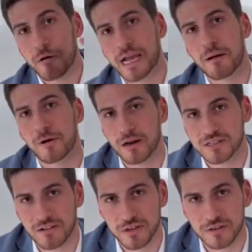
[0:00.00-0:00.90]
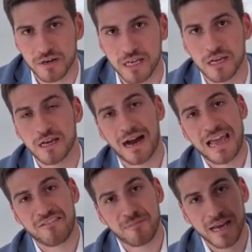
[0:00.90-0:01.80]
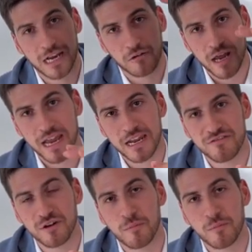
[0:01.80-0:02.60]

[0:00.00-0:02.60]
wake up around 7:30. I have my creative